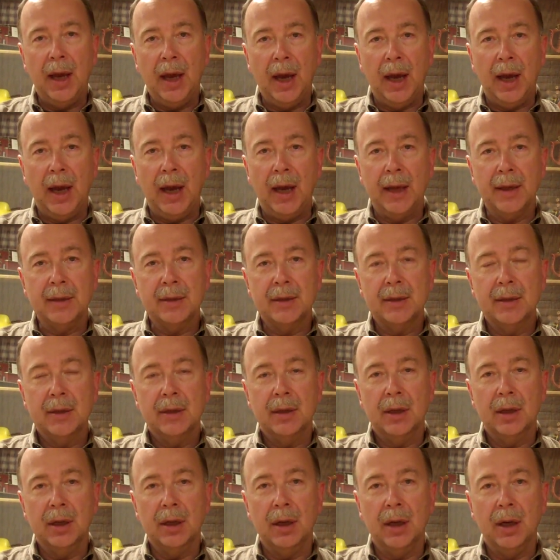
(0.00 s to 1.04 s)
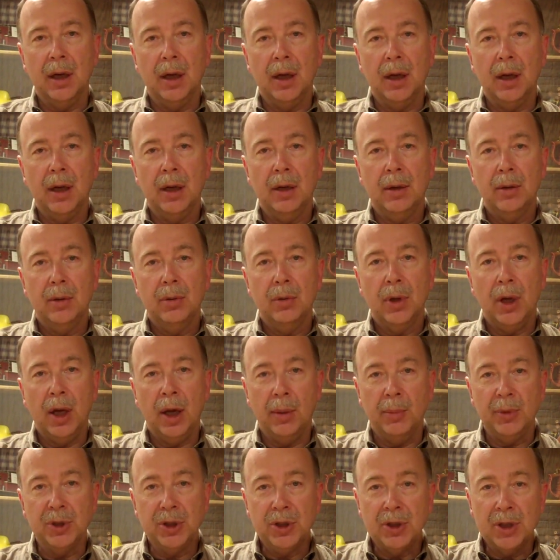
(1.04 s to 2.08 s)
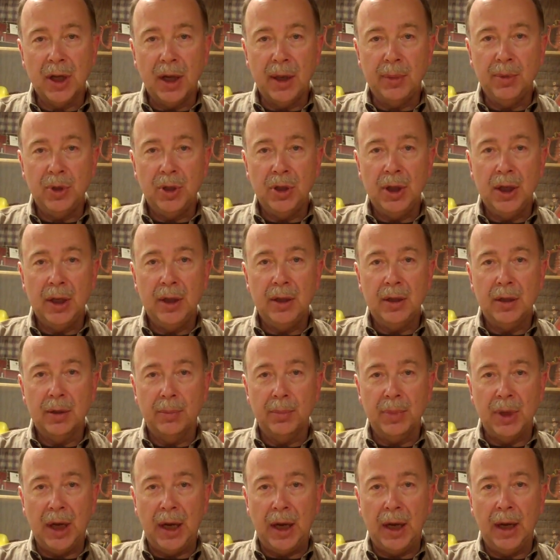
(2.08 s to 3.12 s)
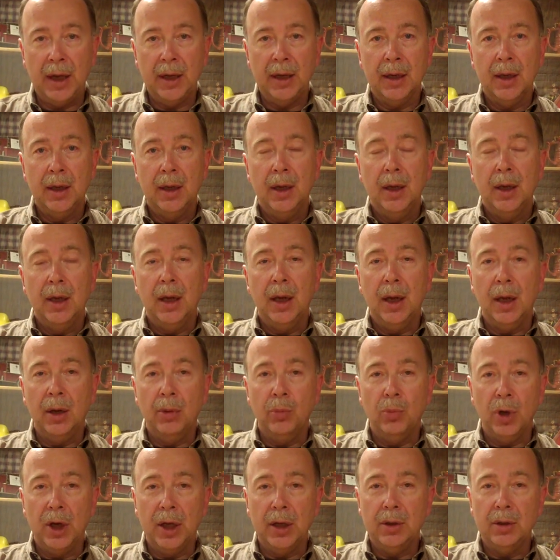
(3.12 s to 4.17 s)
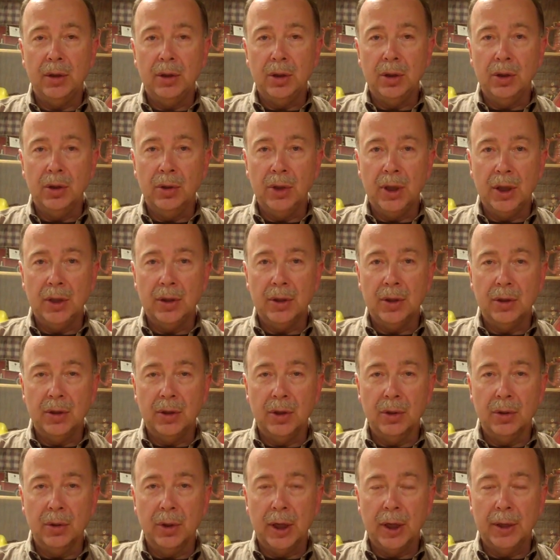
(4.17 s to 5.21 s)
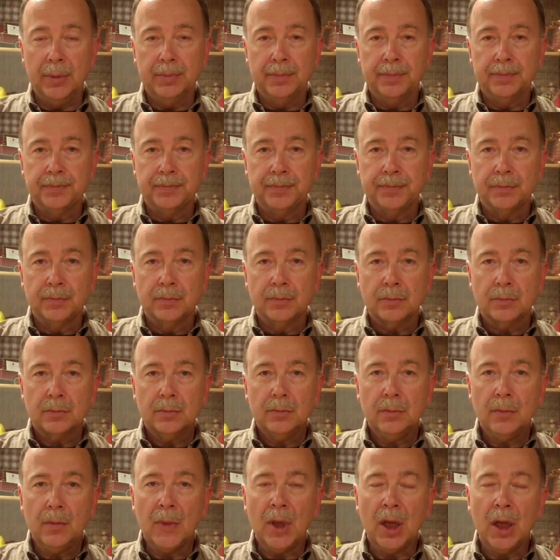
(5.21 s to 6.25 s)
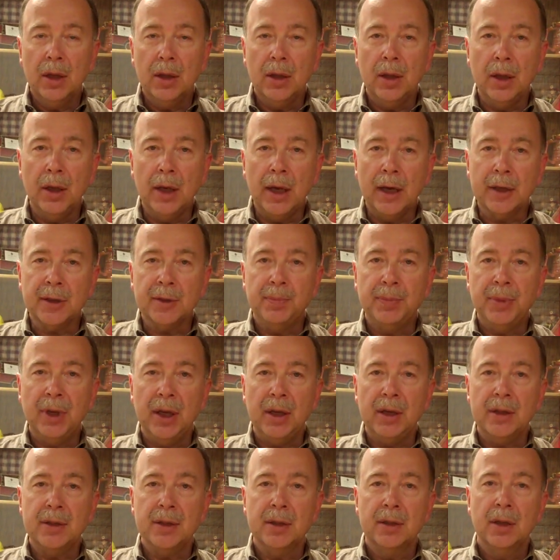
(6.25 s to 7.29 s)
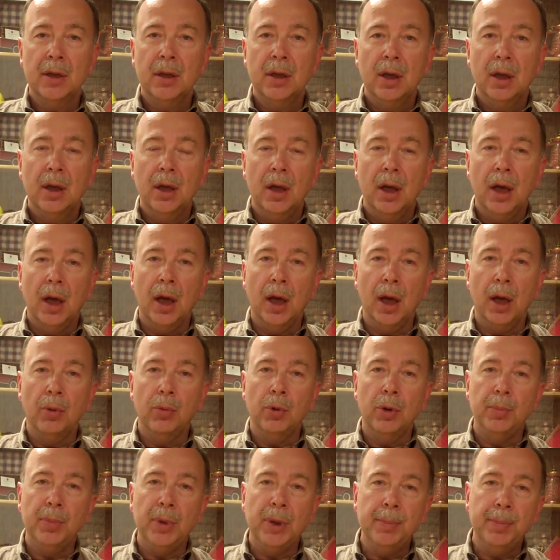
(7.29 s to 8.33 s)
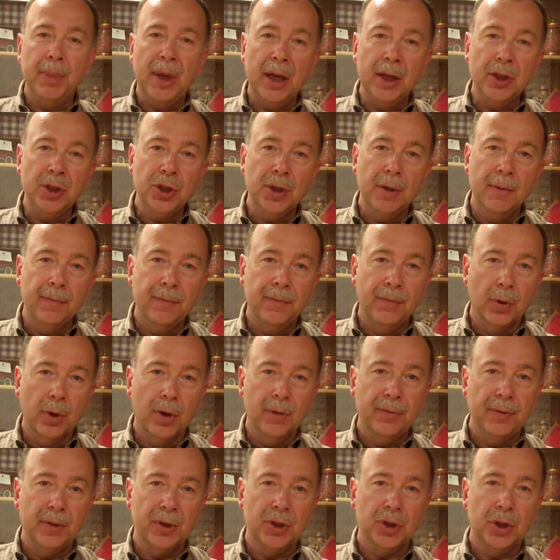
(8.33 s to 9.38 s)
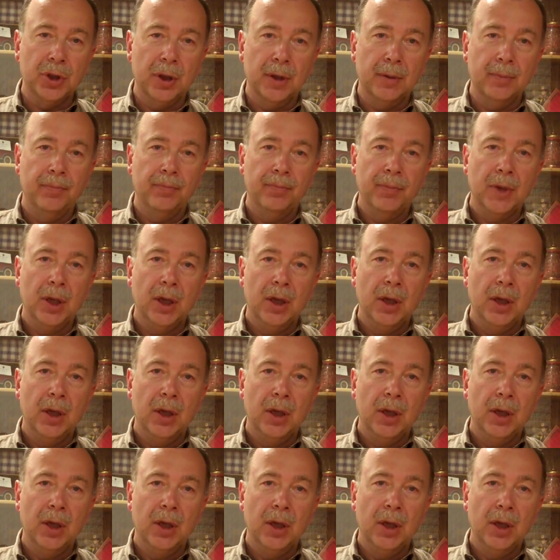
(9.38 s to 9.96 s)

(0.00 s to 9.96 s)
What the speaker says: at how much time you need to buy and when you need to do it. The next piece would be pension forfeiture.